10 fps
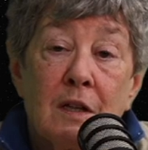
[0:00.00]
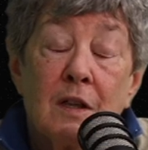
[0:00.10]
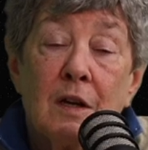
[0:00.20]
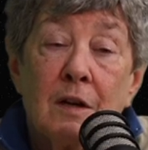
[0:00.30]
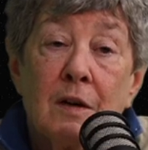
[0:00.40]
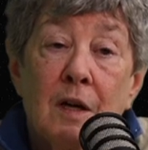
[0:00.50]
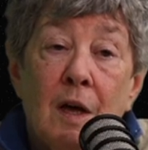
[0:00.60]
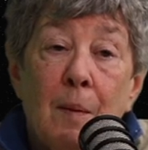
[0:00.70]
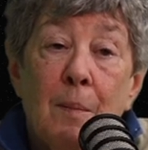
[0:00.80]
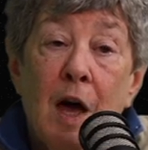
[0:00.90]
the
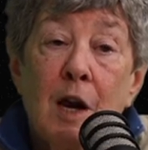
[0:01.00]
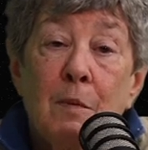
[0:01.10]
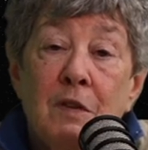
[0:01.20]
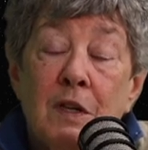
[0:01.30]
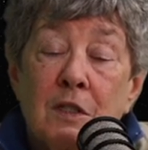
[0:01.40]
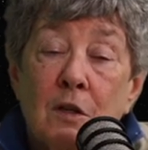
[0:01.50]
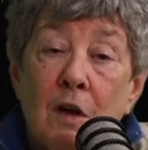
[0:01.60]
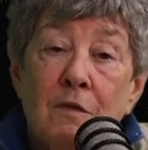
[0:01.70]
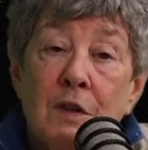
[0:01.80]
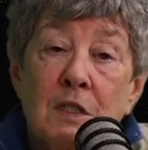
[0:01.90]
bottom of
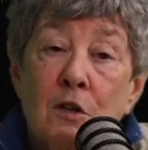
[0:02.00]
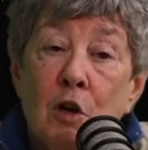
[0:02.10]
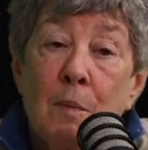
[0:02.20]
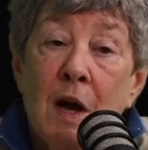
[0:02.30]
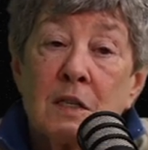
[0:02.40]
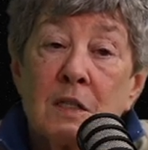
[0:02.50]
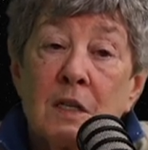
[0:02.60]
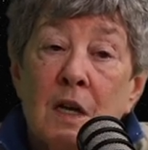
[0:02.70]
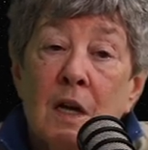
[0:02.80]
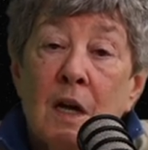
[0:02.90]
the cereal box